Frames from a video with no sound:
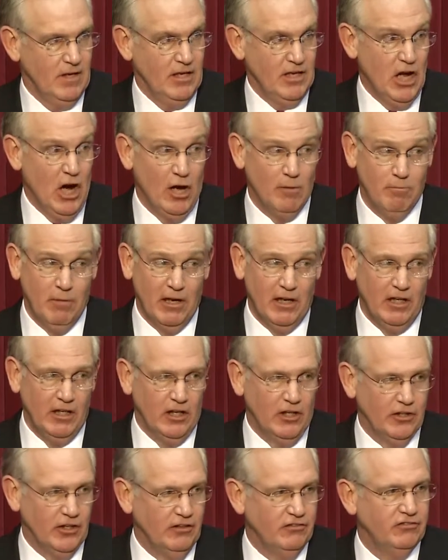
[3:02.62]
Now, on mental
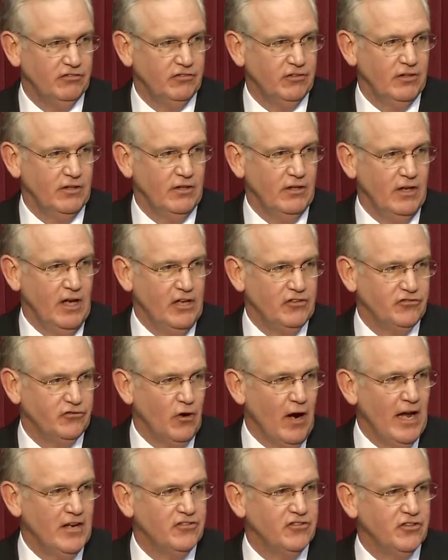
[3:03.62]
illness, as
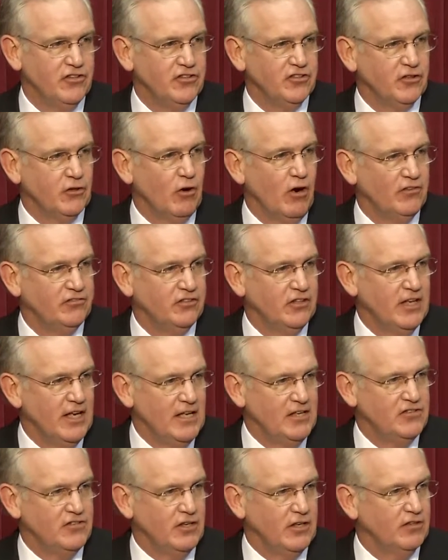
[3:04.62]
tragedies across the
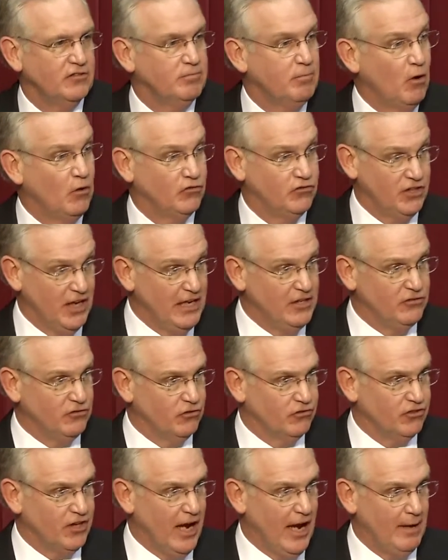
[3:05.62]
nation expose
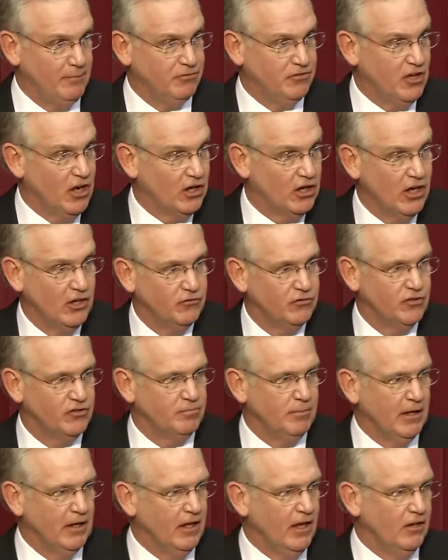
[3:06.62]
dangerous gaps in our
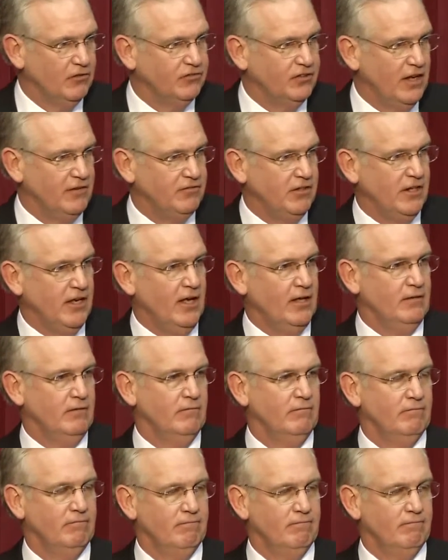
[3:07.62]
country's mental health safety net,